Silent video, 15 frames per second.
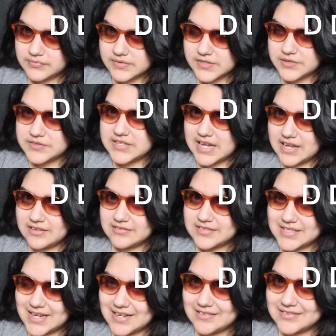So
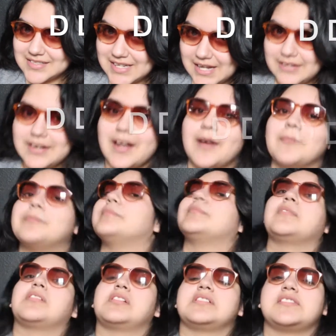down, up.
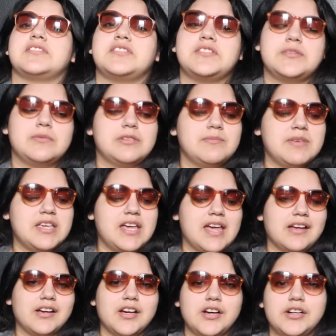So do it with me
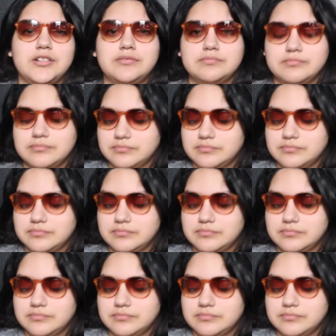and go.